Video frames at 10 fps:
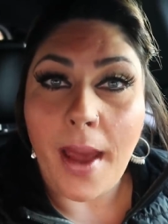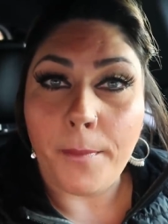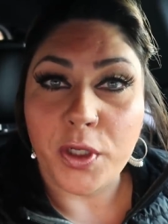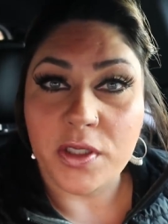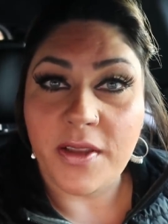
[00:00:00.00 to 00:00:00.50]

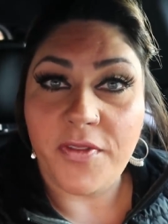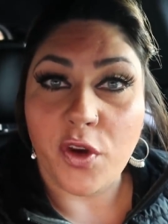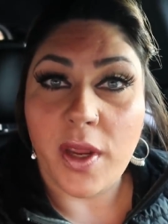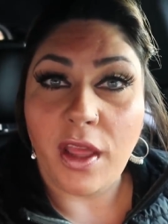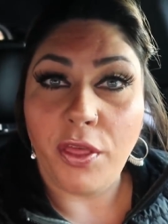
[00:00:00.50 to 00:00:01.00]
at
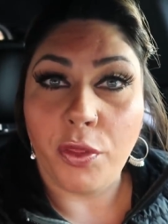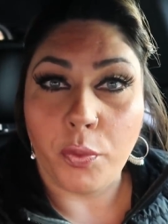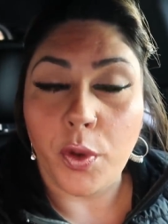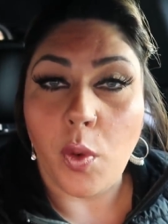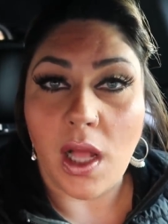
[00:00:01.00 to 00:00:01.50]
persevering
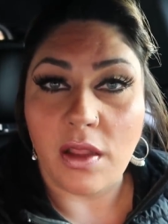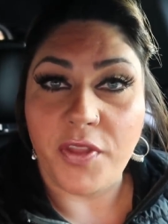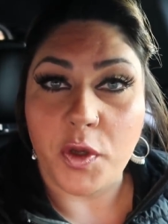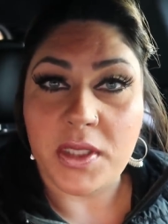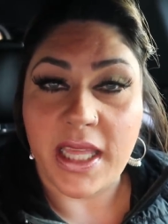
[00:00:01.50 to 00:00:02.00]
through all
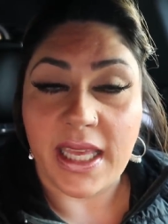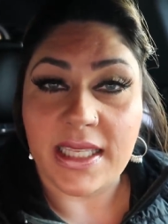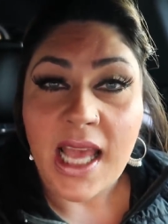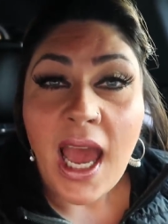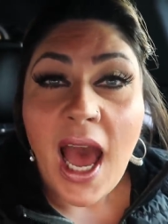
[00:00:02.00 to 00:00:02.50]
of those
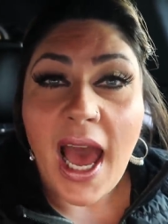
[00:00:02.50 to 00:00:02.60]
things.